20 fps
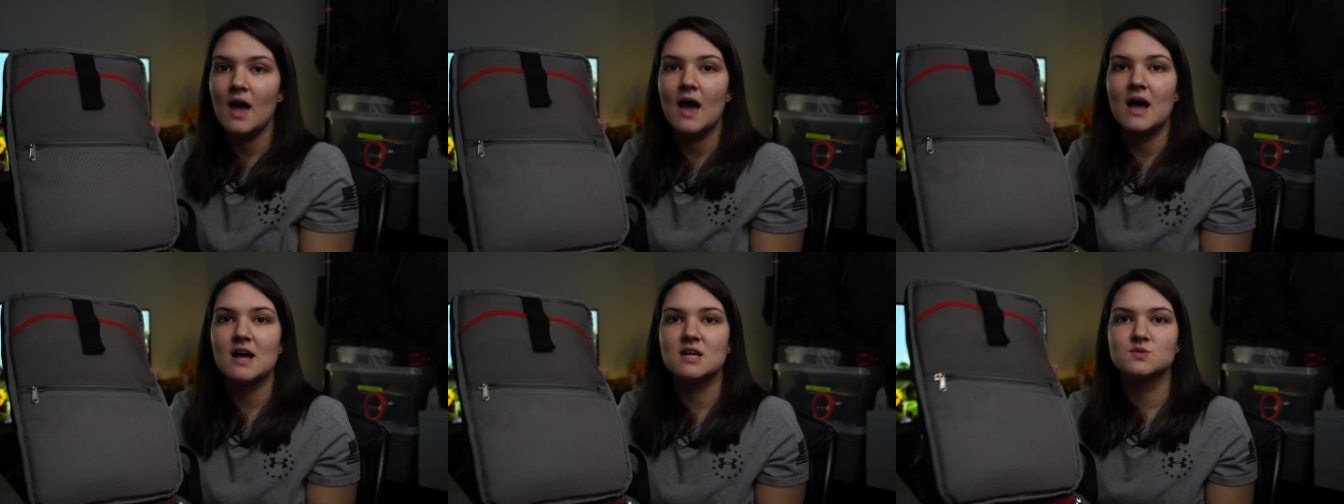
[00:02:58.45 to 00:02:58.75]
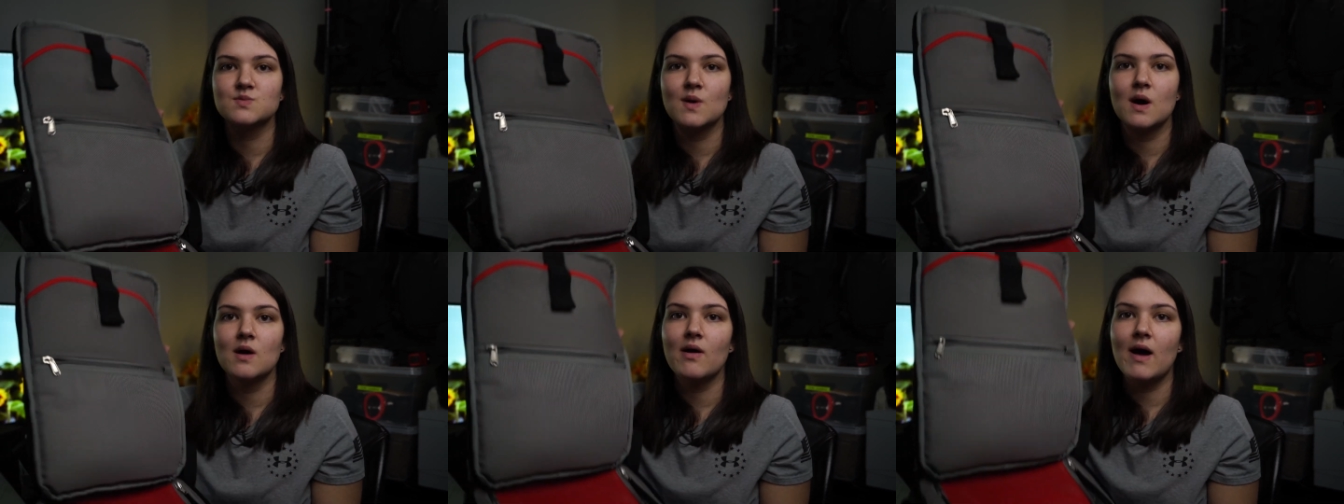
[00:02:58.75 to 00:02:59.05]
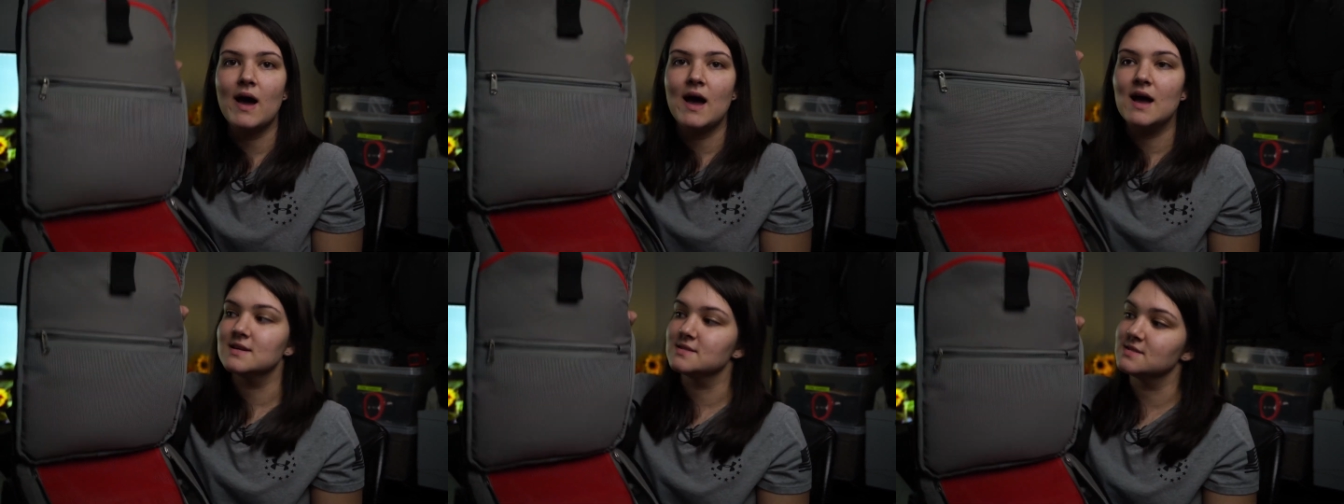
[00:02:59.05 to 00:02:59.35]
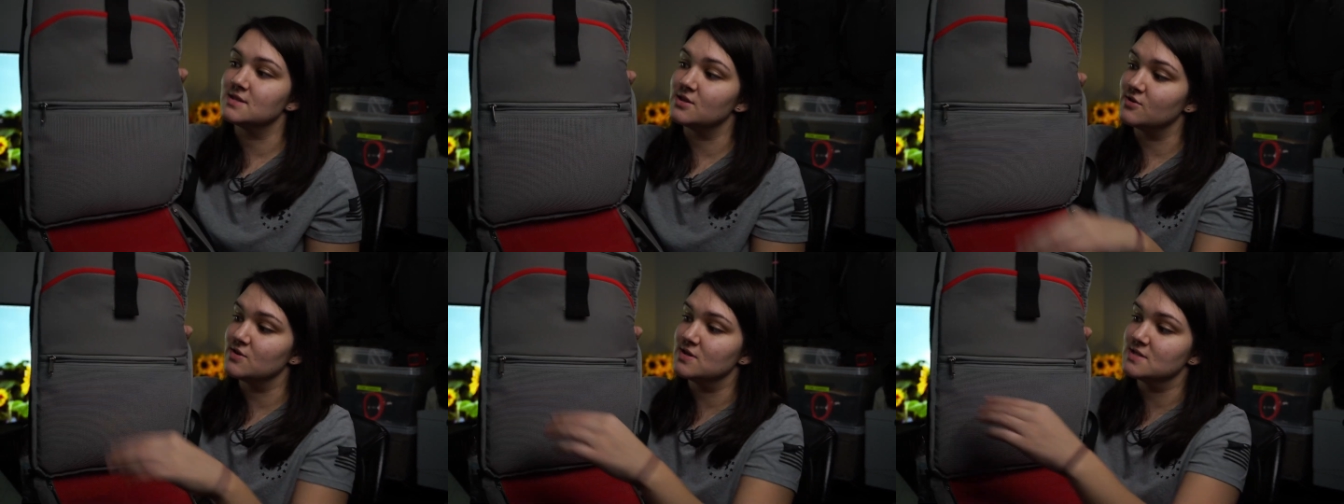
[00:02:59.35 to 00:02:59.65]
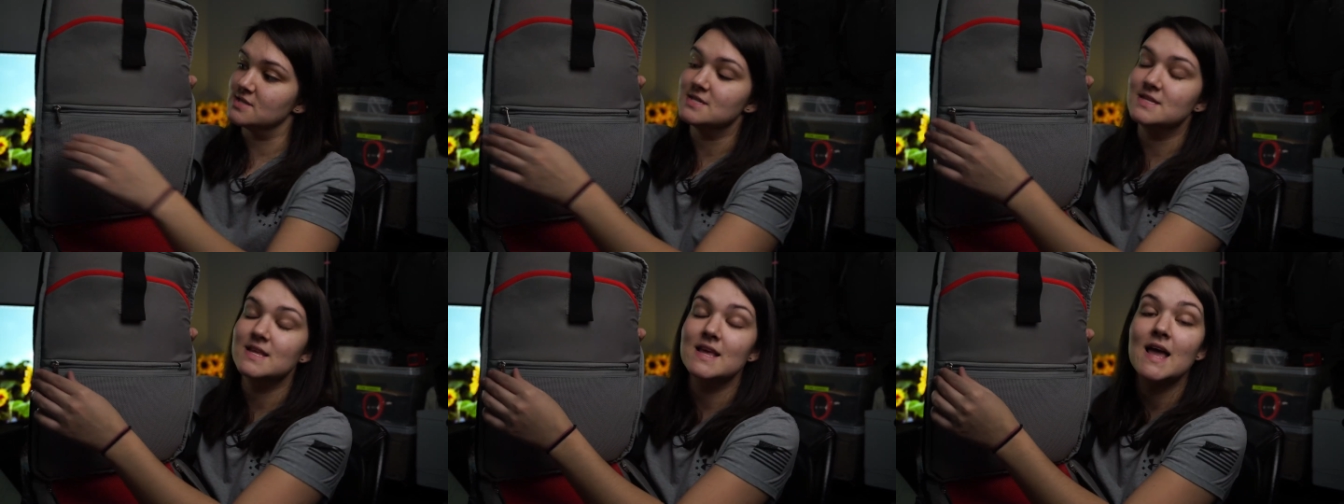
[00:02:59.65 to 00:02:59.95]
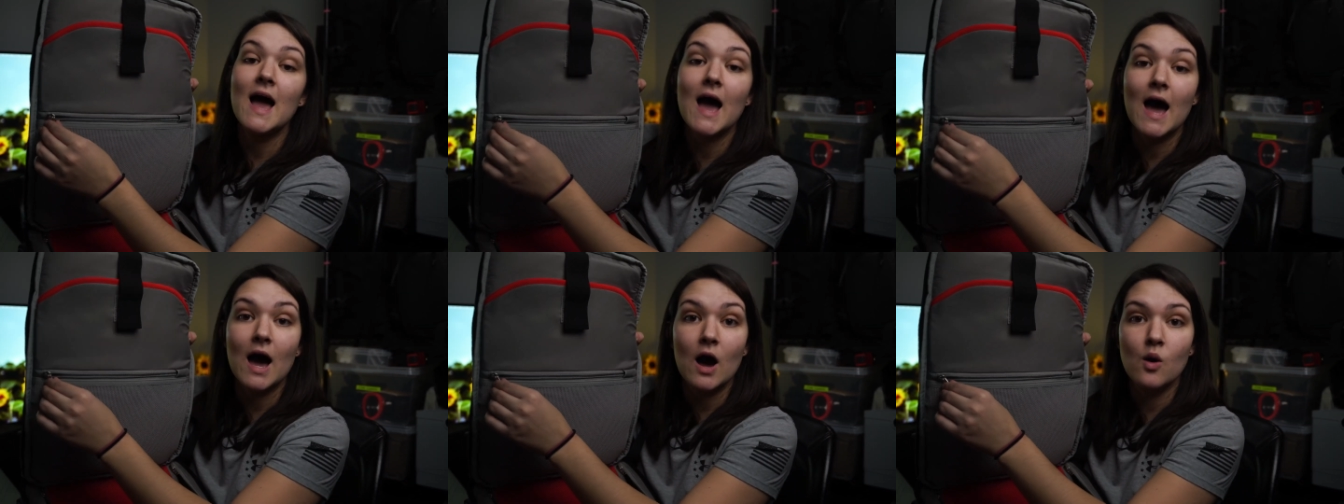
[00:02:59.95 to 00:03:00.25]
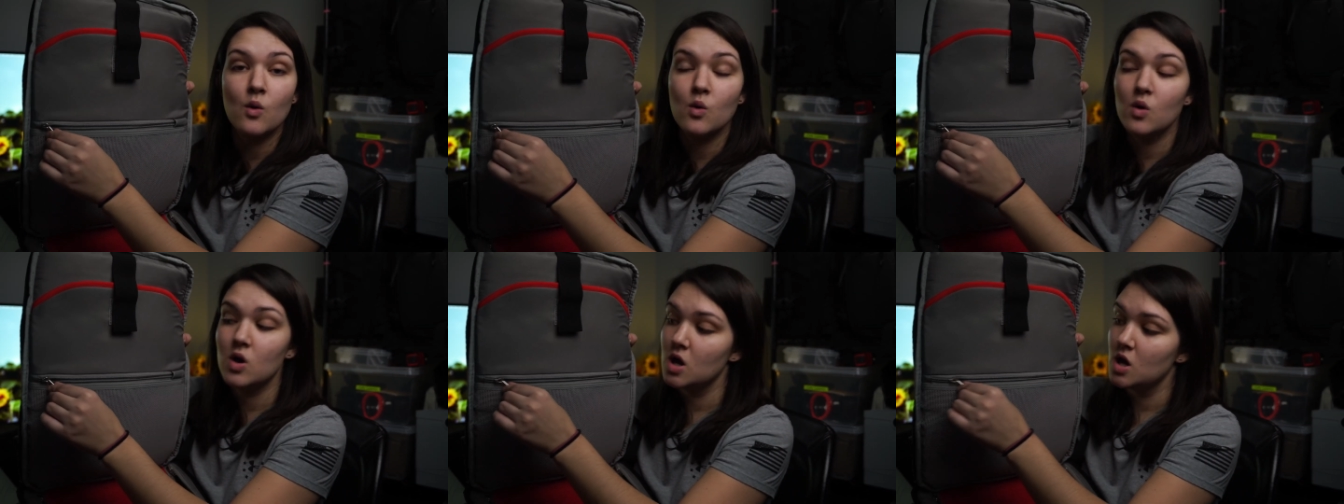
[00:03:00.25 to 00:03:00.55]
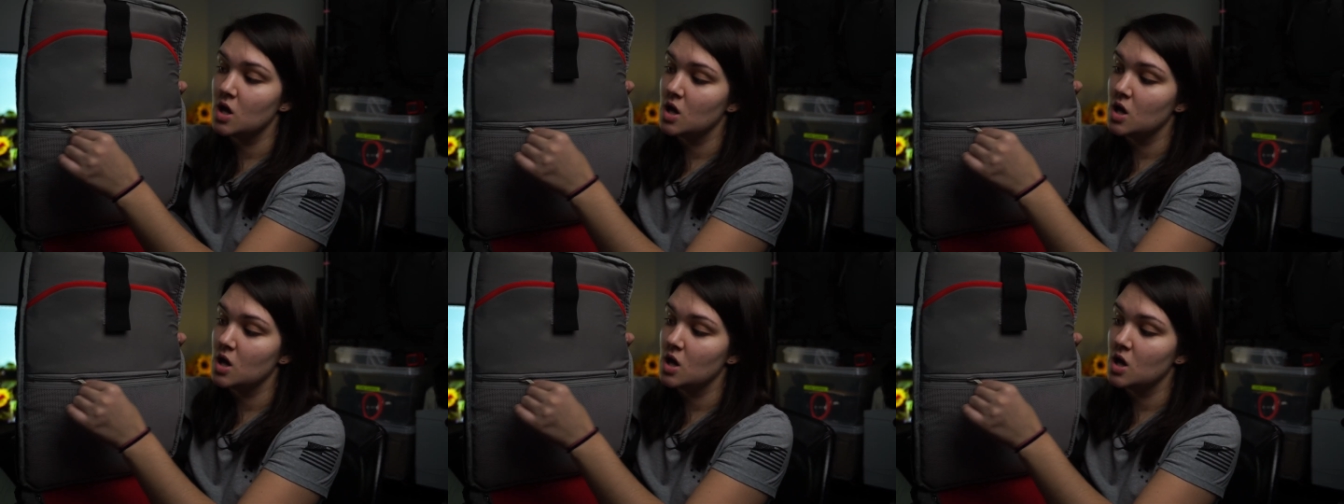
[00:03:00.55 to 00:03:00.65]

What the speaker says: as well as there's now